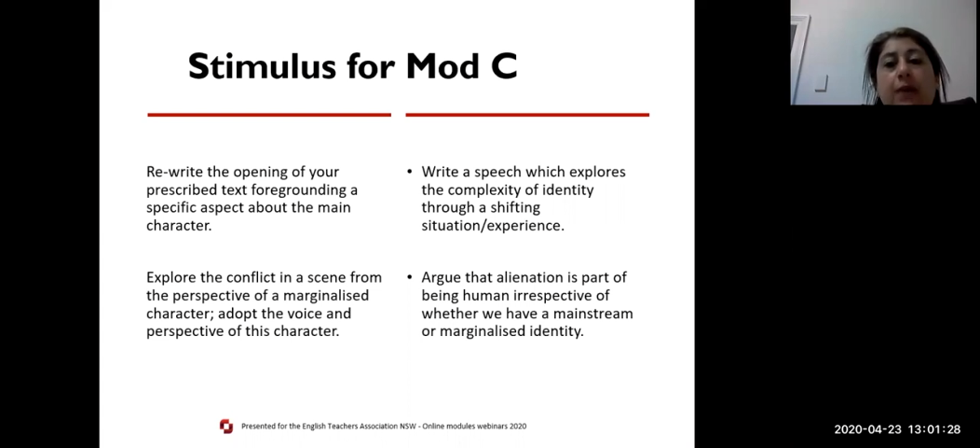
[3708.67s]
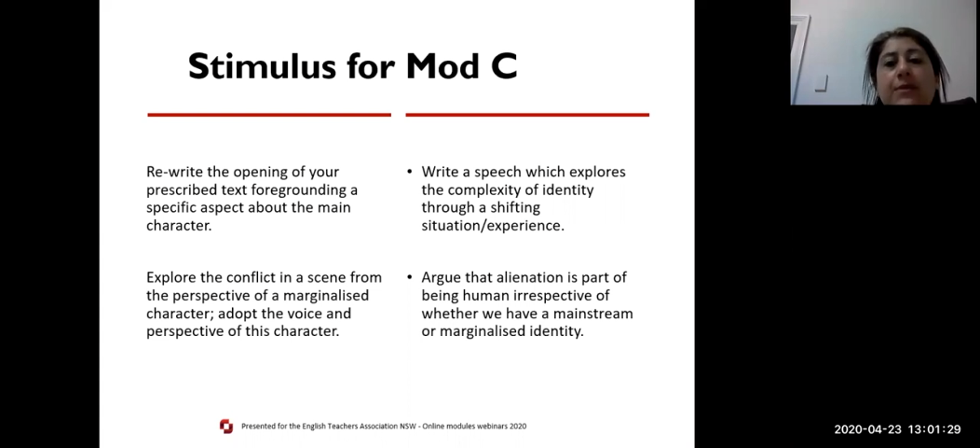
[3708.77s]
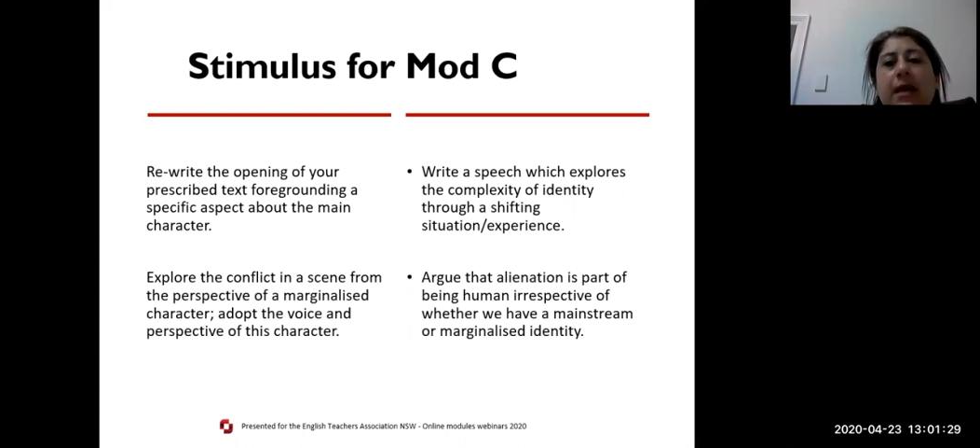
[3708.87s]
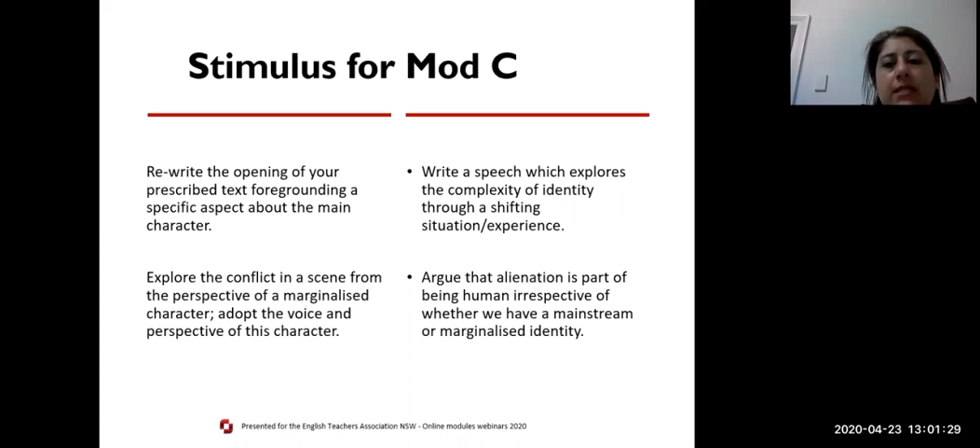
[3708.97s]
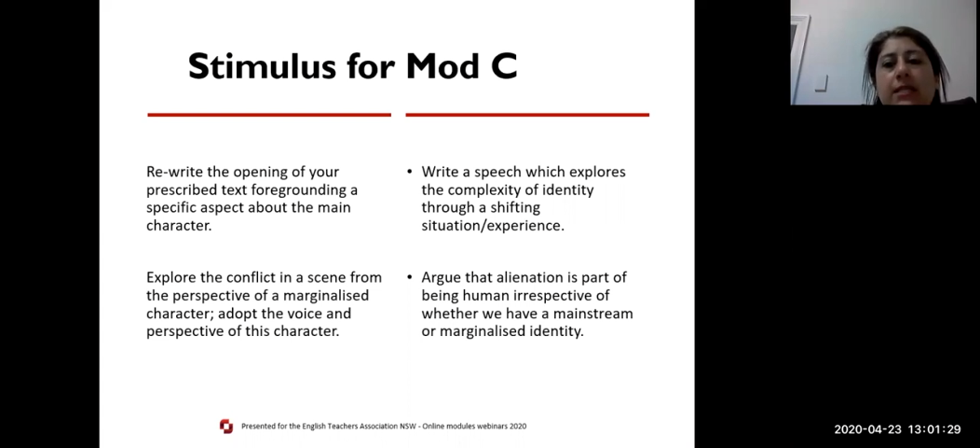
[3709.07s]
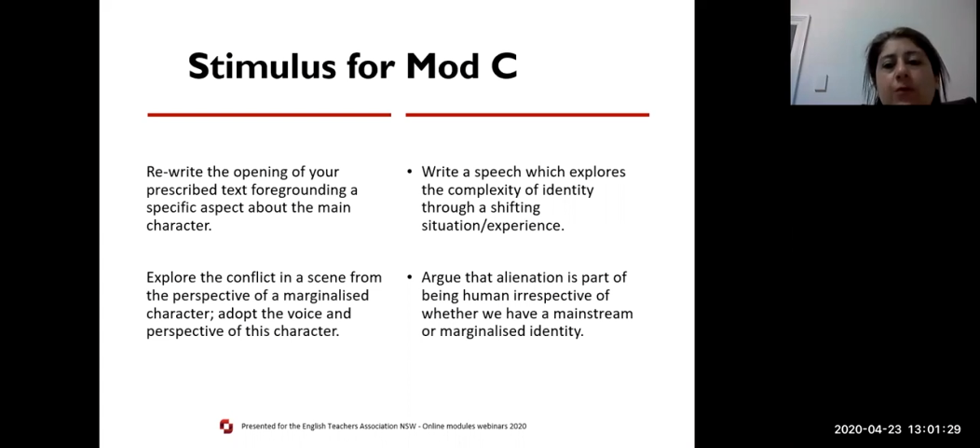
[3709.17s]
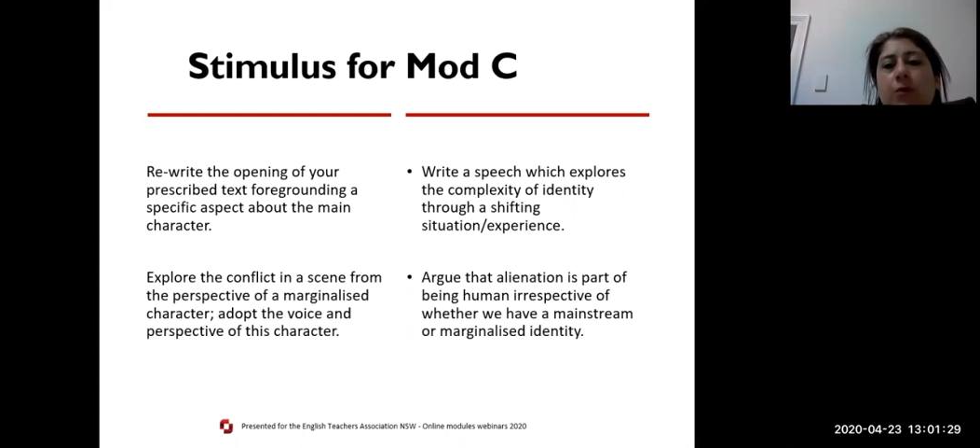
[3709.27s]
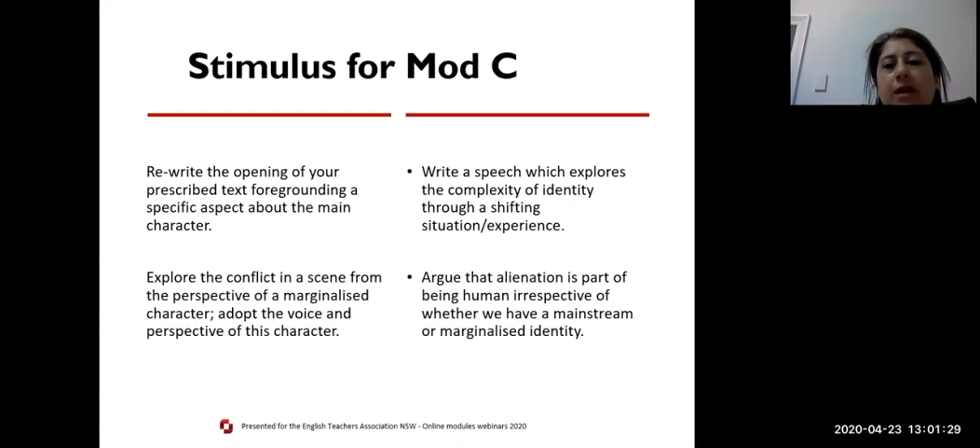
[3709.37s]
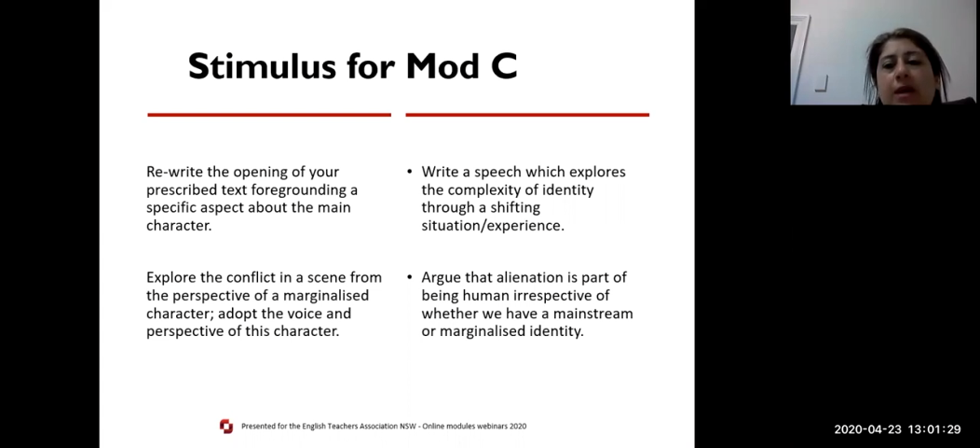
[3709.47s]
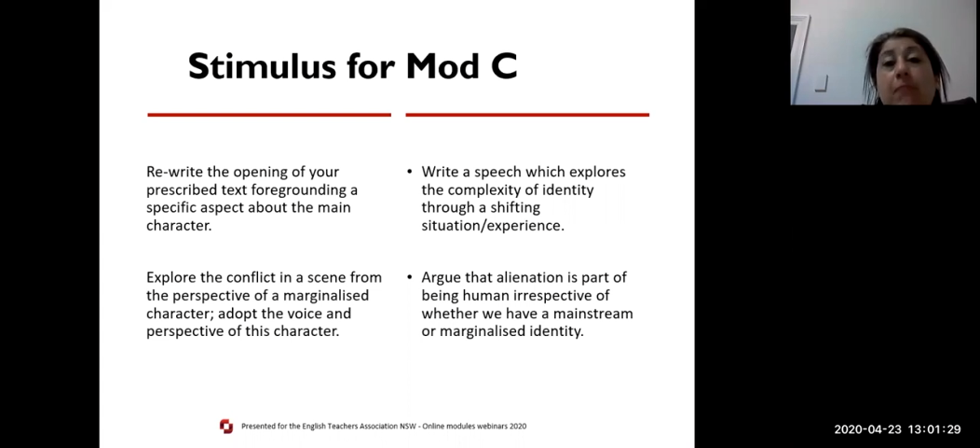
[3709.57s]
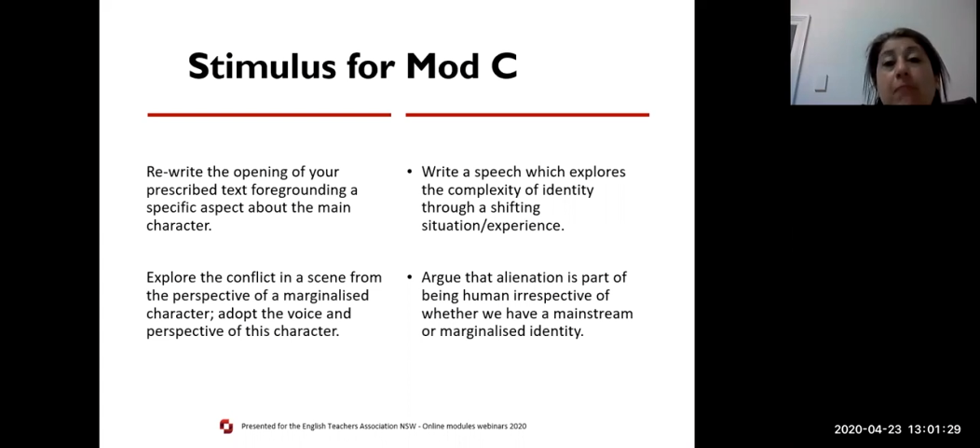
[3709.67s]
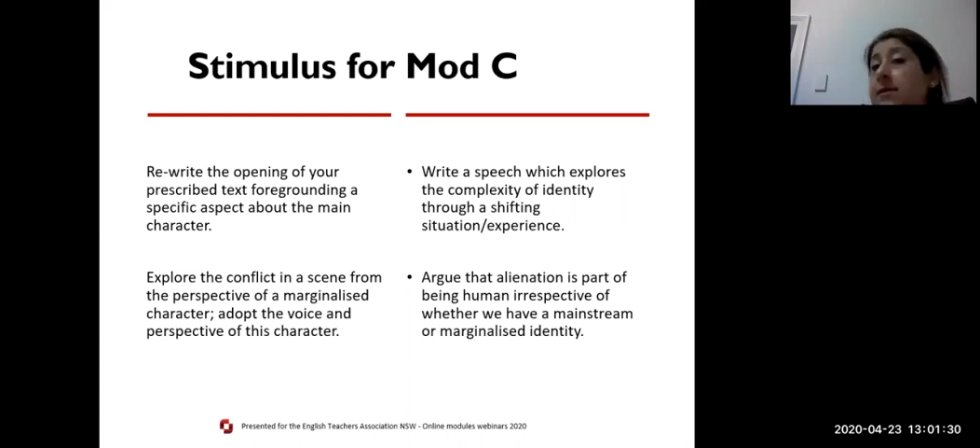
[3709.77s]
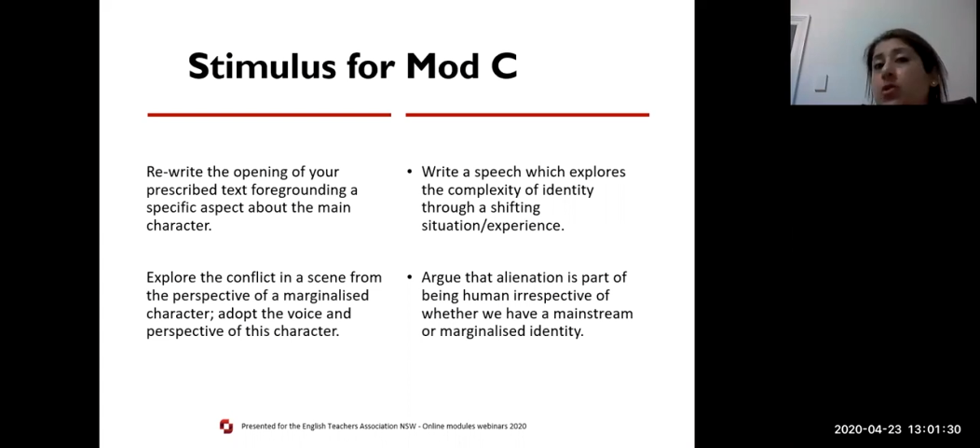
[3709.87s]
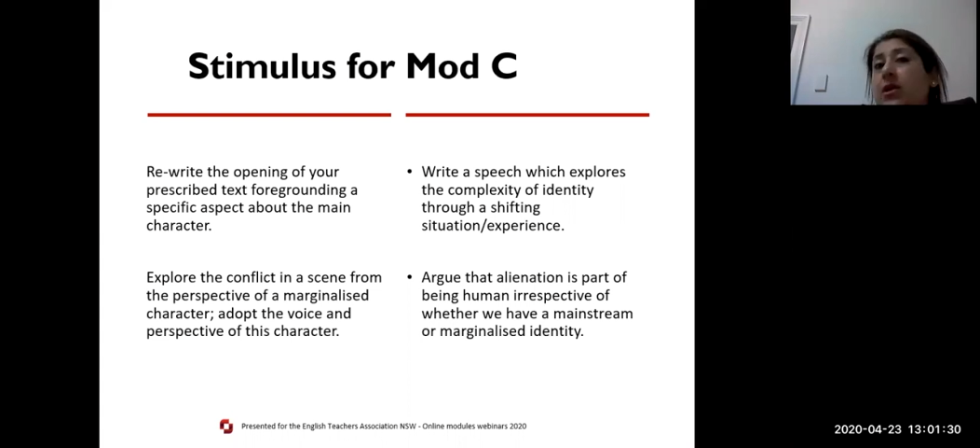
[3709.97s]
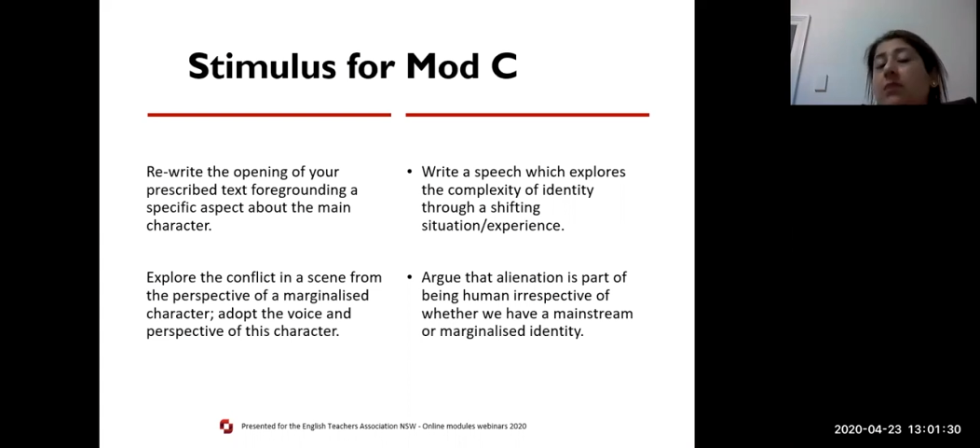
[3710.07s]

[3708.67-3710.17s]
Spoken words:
irrespective of whether we have a